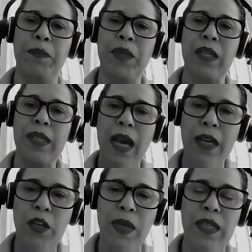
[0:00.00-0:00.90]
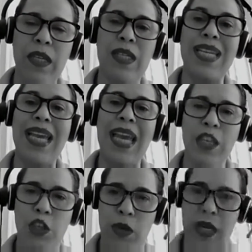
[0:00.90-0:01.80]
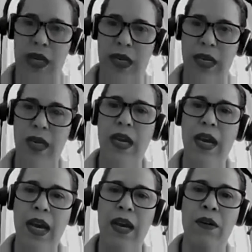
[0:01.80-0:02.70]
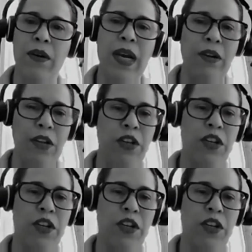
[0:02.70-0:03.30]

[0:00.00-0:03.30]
documenting to educate our younger